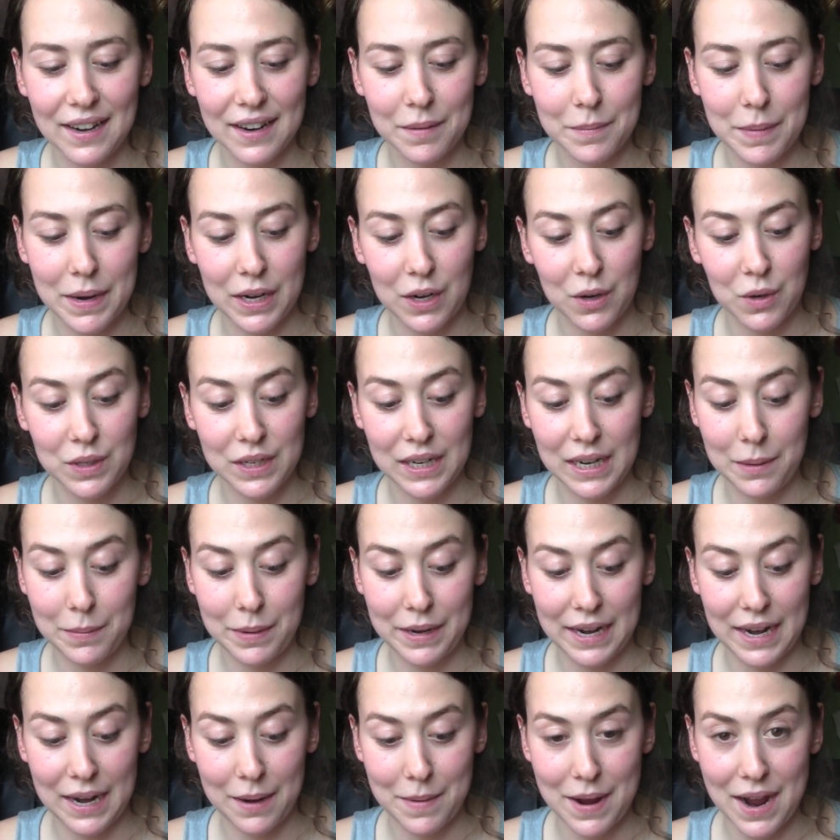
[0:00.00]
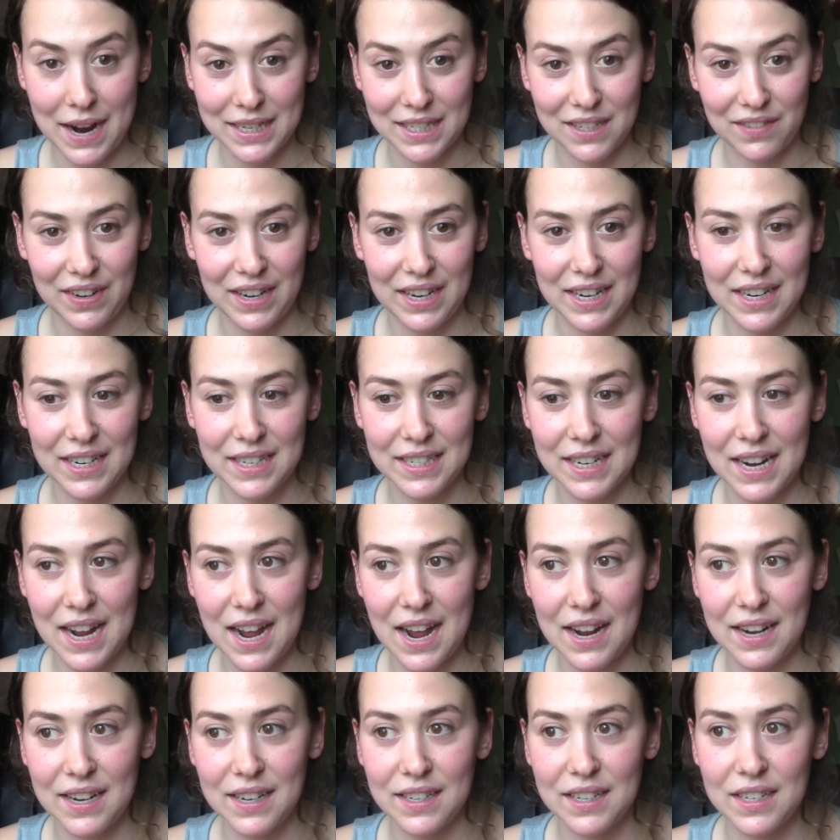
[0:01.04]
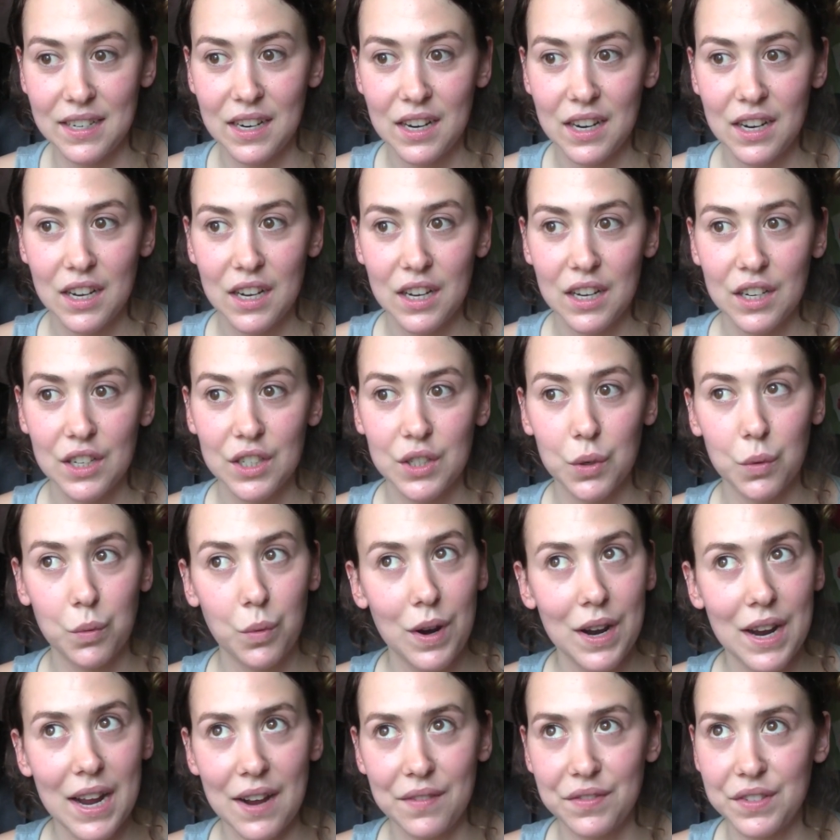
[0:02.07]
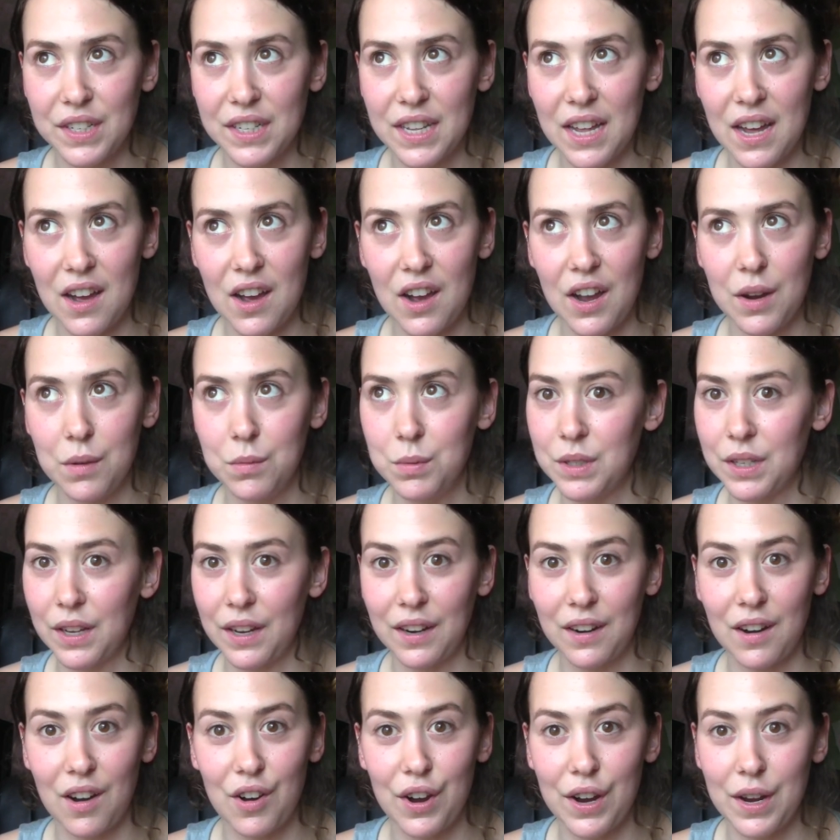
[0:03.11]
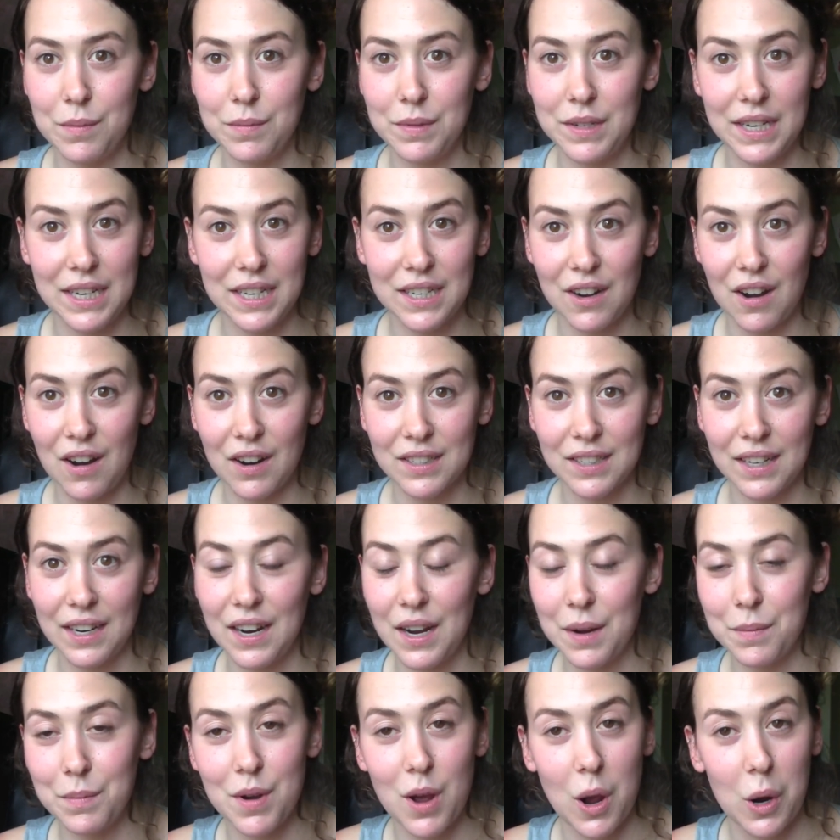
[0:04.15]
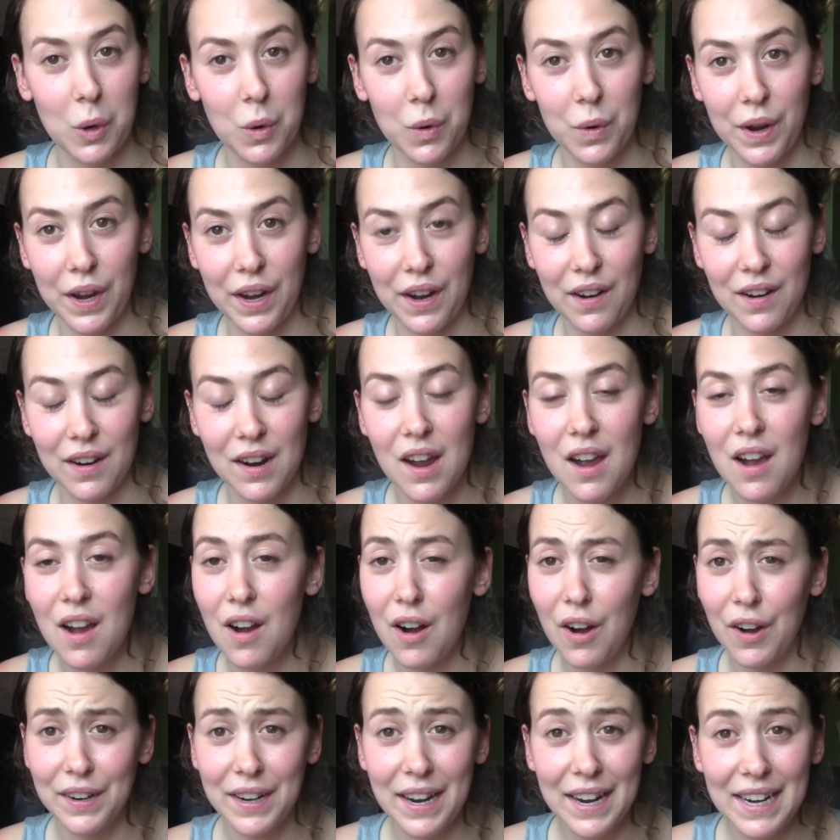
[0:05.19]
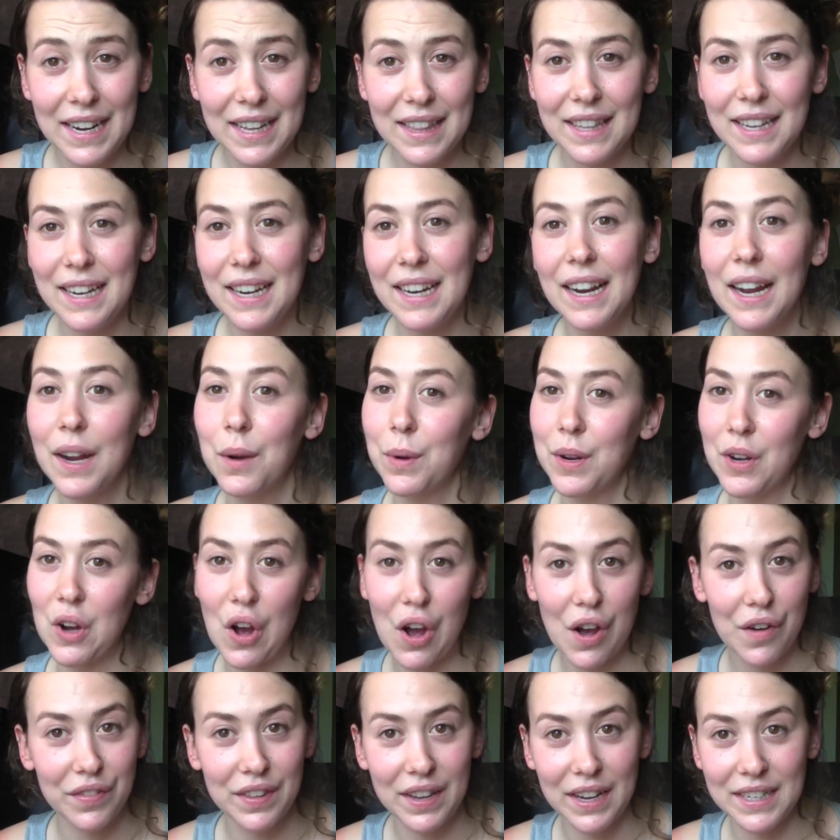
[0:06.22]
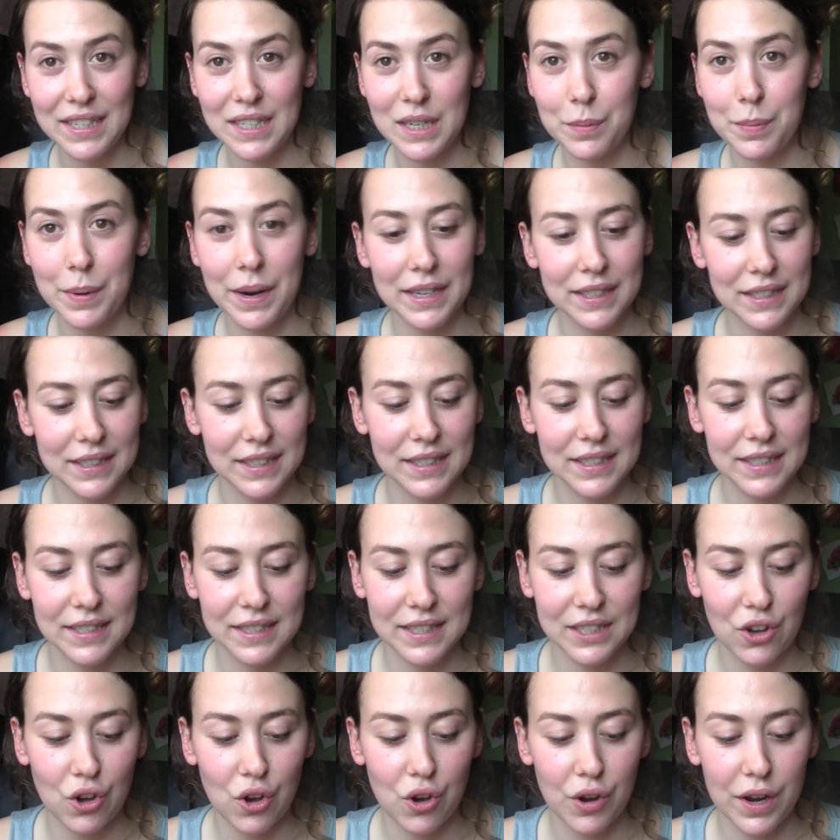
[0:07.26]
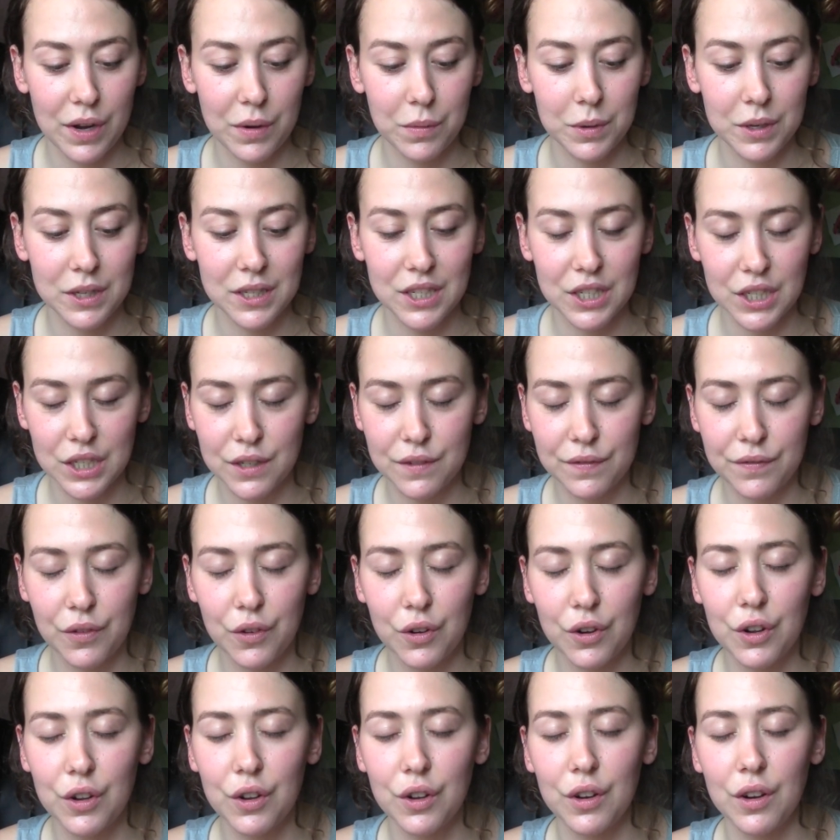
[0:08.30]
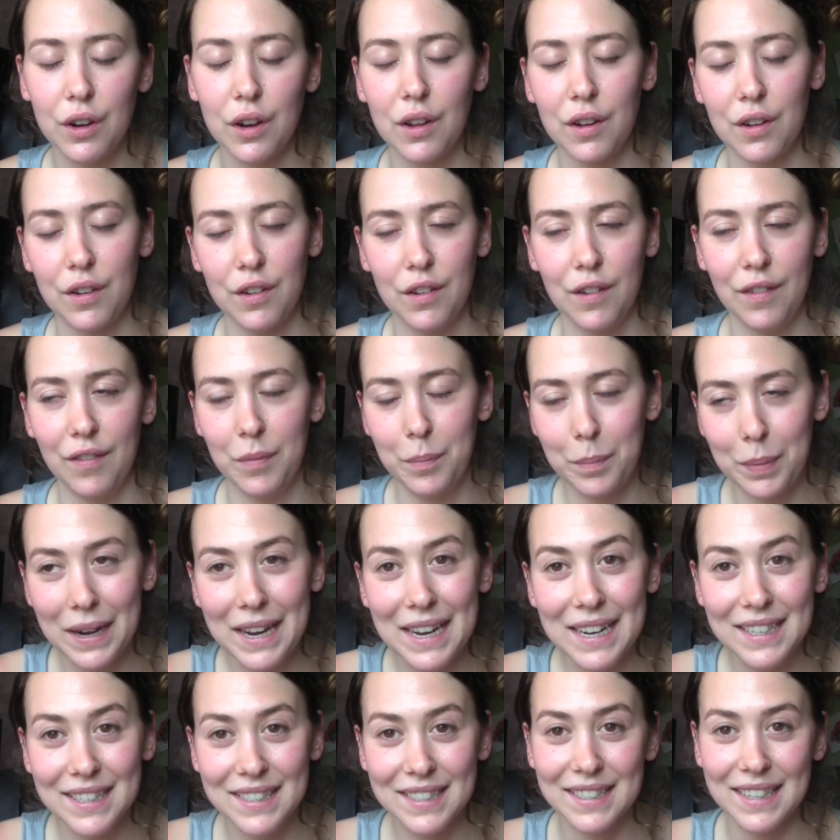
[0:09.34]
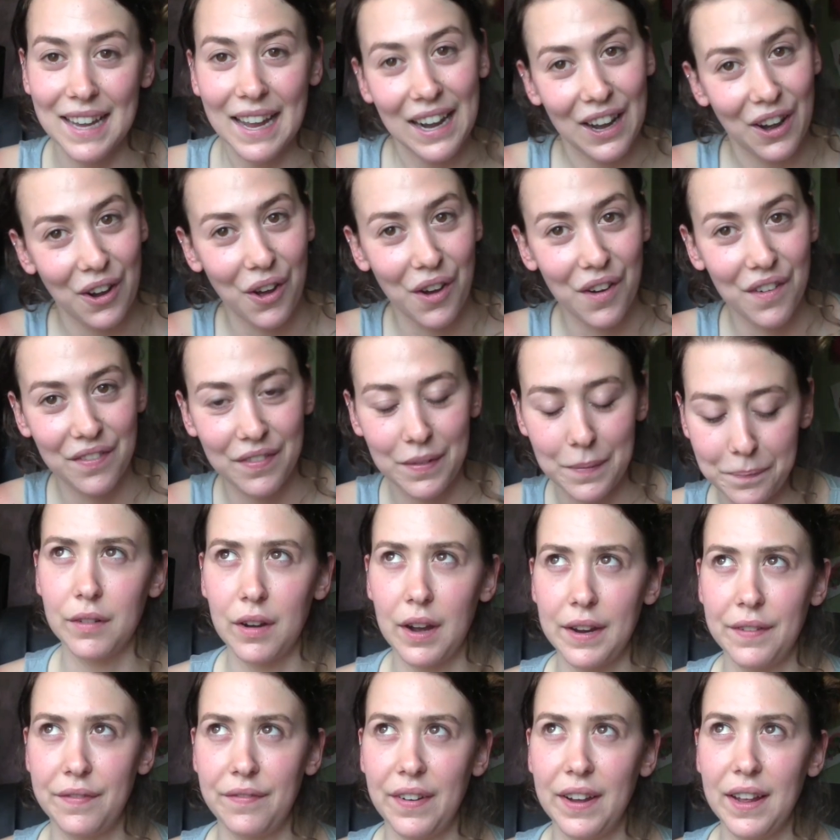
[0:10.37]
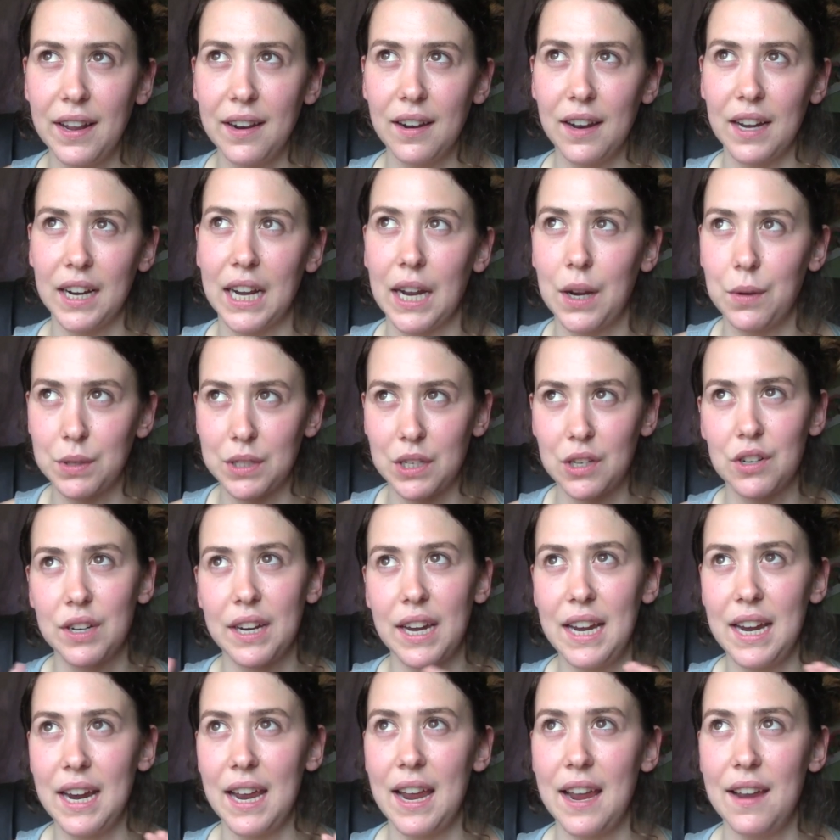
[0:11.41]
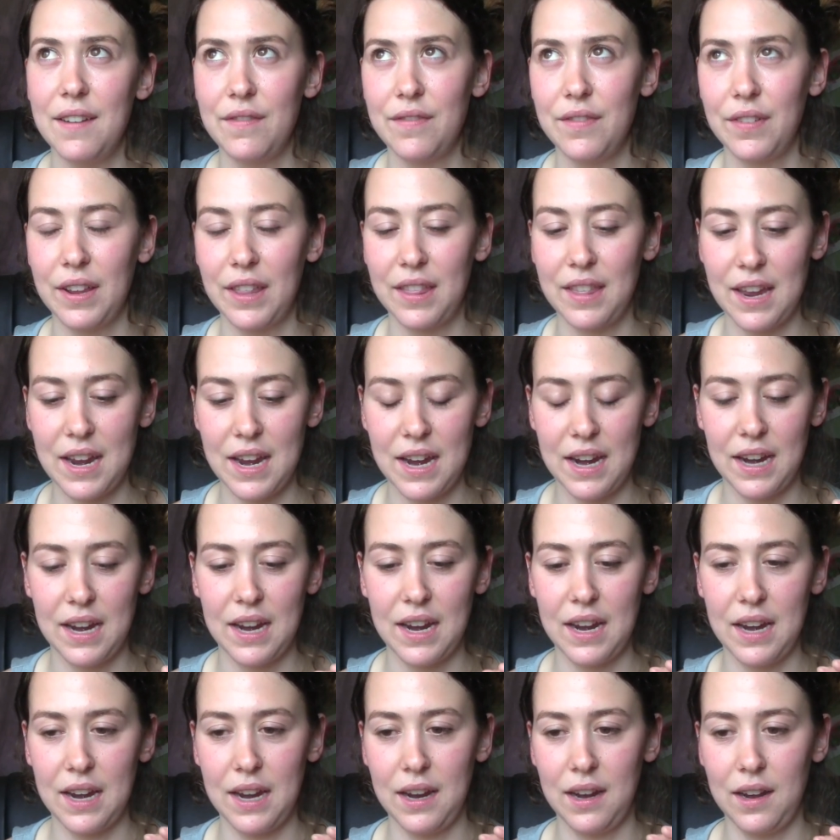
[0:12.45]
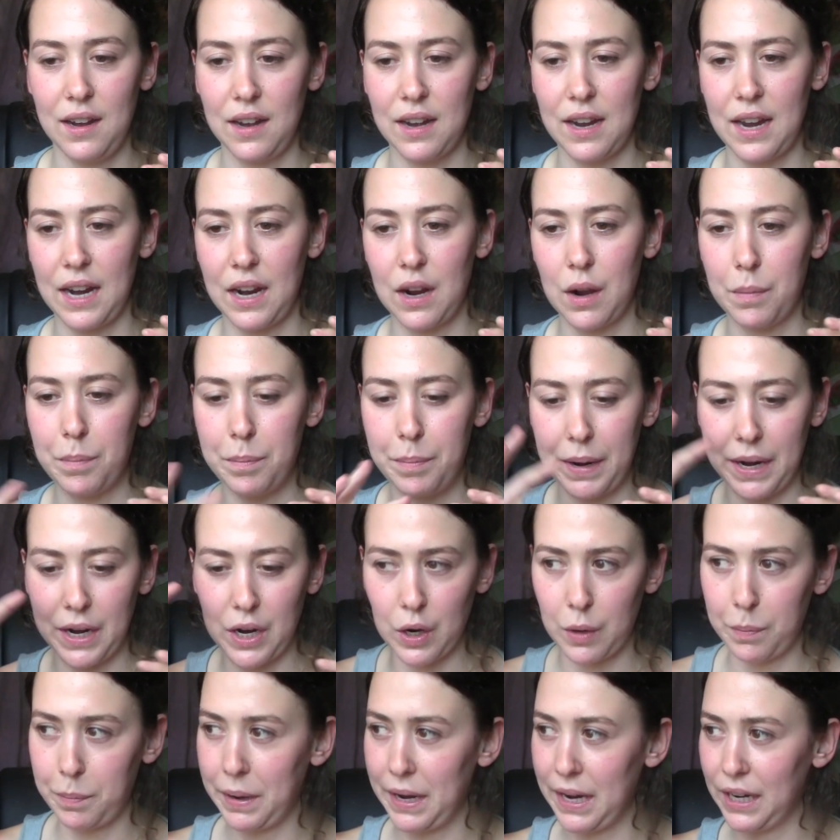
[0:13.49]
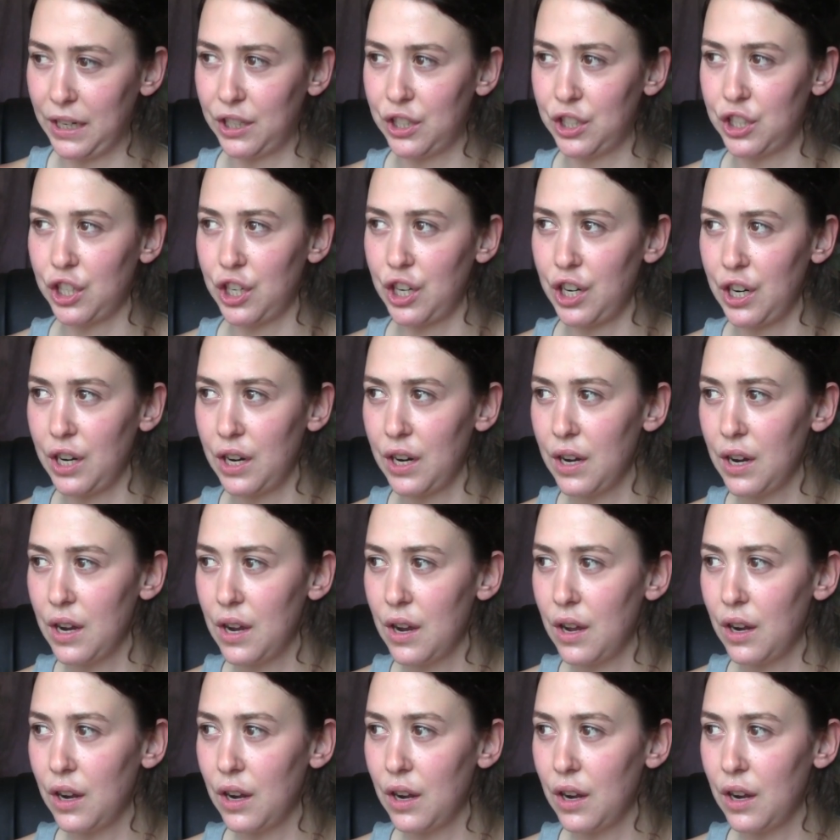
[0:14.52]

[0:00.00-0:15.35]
My Kundalini became activated, and so right after that I was like, I am detoxing, I'm not going on anything. I went off the antidepressants. I was just full of bliss and love. I felt like I was looking at everything in like a bigger picture.